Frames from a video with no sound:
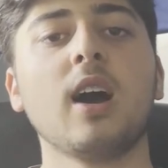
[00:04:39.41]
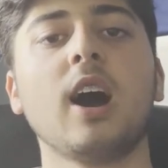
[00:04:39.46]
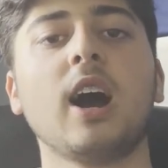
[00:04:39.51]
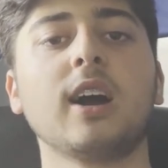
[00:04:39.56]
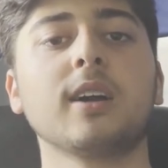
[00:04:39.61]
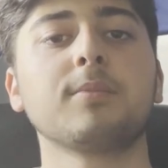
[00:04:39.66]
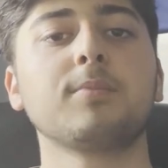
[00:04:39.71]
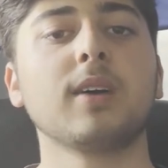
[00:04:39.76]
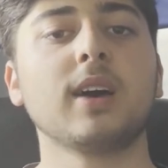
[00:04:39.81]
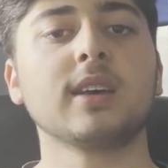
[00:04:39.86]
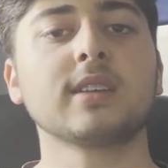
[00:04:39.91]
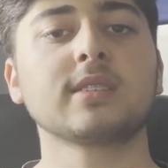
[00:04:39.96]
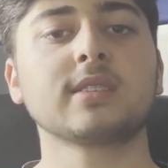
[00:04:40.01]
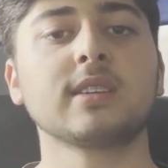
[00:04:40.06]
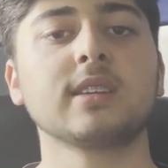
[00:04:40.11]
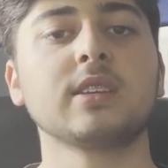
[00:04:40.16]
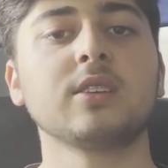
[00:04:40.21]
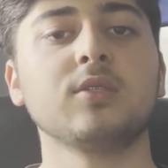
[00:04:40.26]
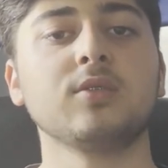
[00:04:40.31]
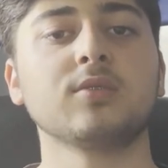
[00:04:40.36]
I
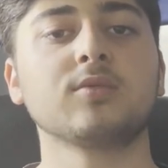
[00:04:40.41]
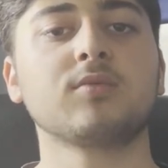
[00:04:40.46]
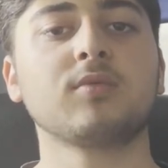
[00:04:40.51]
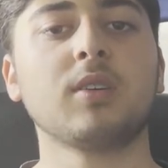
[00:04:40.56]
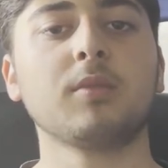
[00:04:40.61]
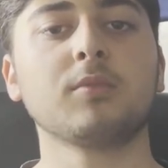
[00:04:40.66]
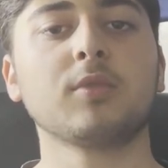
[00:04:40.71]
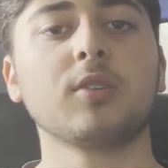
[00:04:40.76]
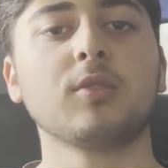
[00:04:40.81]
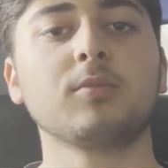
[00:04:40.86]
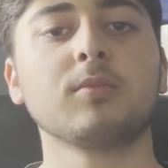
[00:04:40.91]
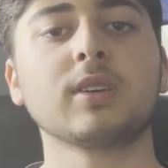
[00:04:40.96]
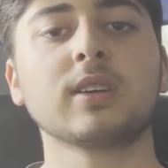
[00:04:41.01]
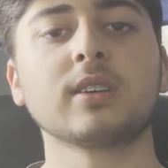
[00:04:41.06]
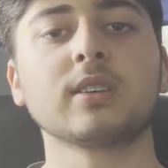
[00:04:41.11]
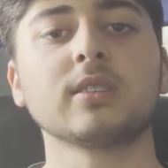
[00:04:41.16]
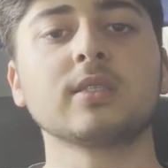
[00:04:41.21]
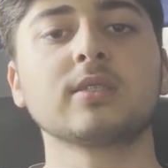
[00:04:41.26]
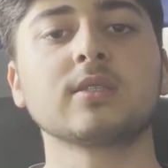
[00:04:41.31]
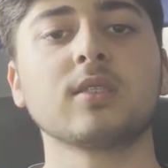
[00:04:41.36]
personally use Remnote
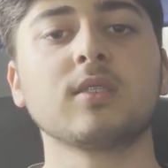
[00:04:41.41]
because